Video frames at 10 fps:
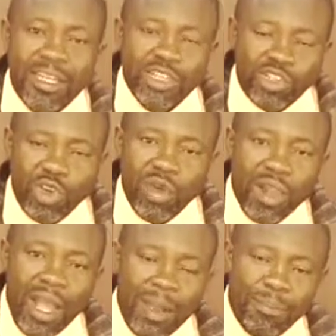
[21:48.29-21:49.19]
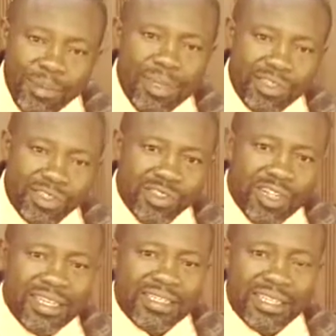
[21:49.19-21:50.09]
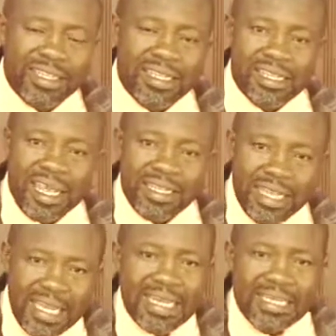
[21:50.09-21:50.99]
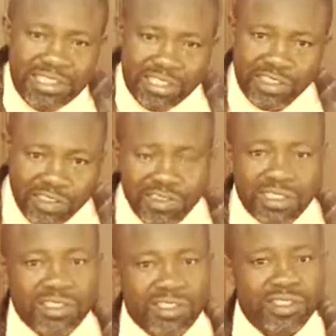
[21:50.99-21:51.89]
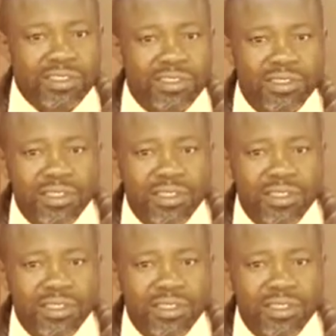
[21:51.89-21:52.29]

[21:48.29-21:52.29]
So a person that is an English citizen